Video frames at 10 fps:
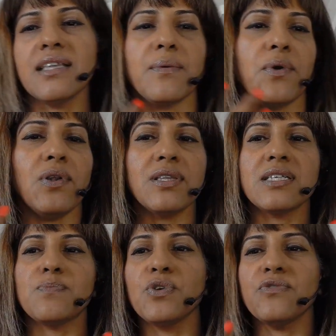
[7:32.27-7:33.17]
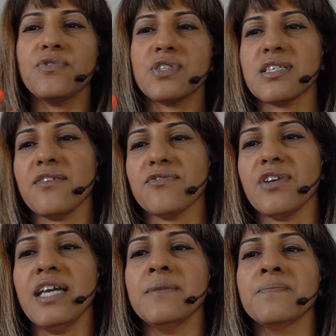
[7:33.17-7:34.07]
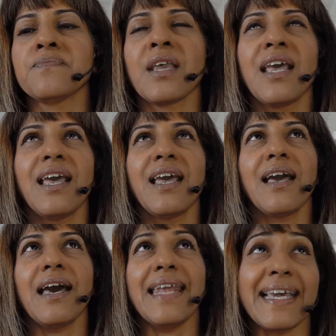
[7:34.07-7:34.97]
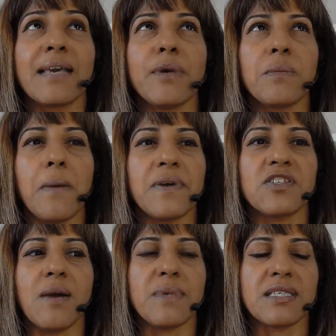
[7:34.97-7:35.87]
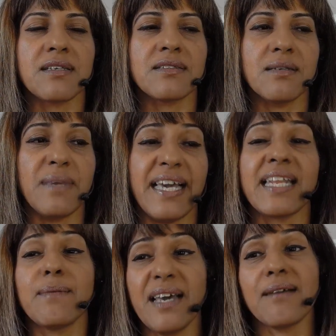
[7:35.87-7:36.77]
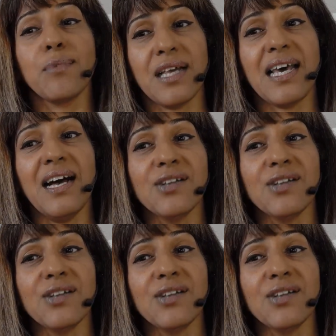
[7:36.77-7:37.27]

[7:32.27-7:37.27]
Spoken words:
wear all this beautiful stuff, right? And I came out in my pajamas because in my head I'm like, "Well, I'll